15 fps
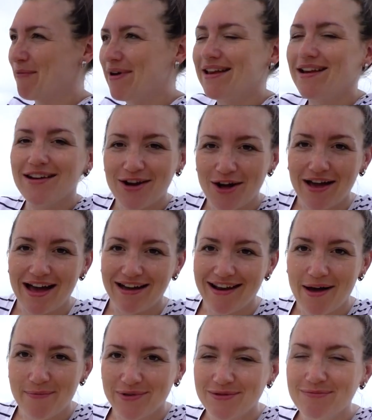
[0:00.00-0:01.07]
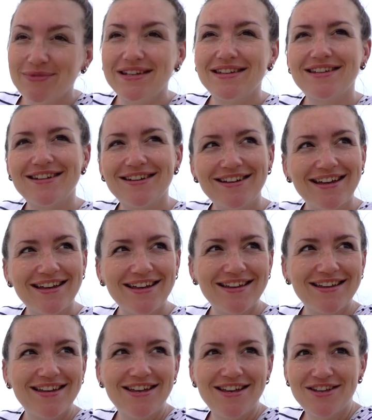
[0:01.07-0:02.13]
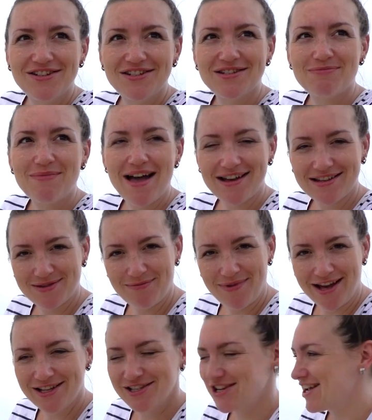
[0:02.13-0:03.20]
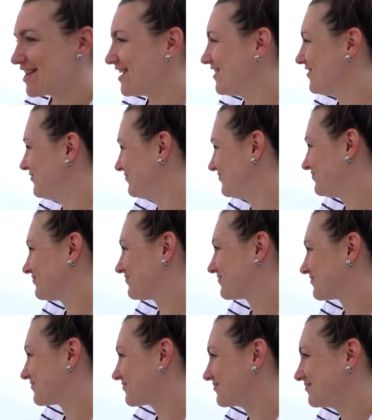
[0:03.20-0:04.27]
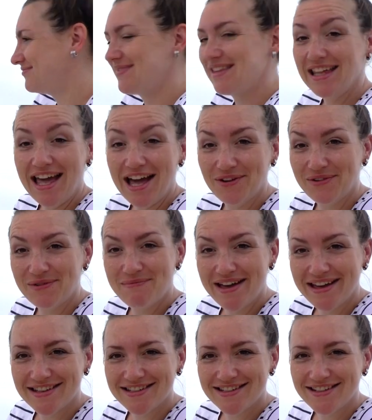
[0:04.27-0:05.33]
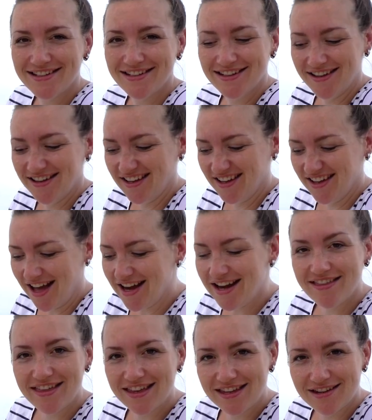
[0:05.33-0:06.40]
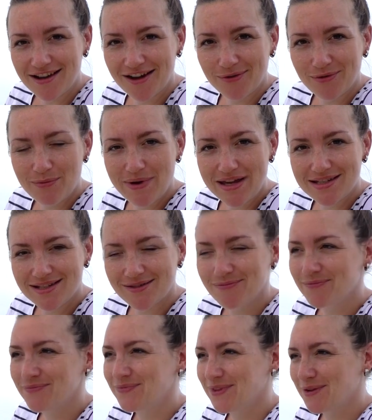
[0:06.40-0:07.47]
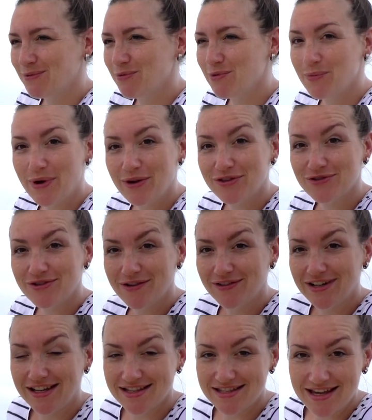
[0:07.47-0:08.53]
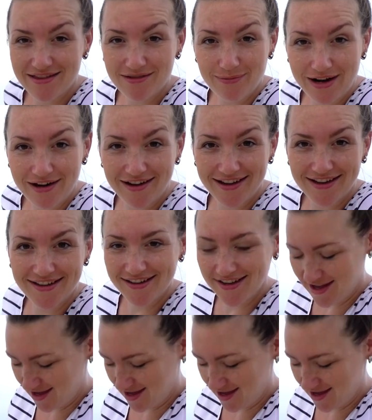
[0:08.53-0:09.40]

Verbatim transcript: I mean, I know how it happened, but you know, like, just Mark's and my journey, how we met. I don't think you know, we met, um, we were both traveling in South America.